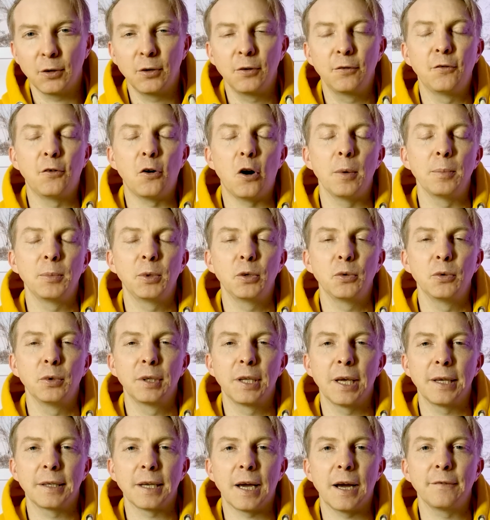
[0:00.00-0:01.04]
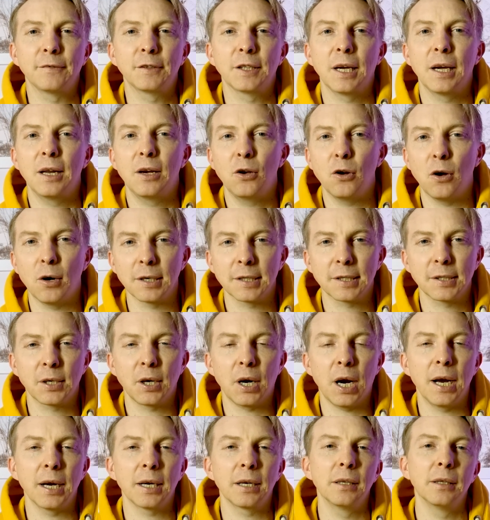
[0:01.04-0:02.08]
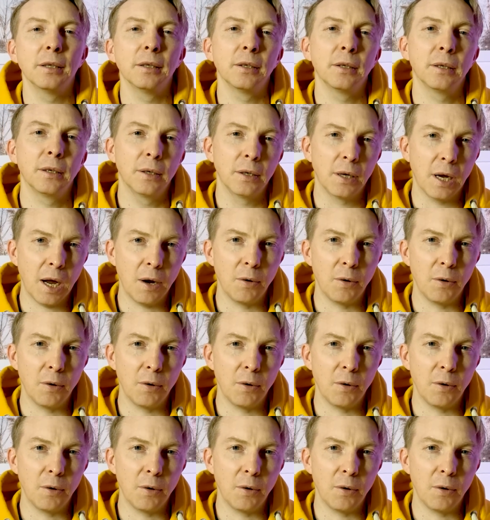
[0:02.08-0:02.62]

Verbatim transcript: to inform you that after a long struggle,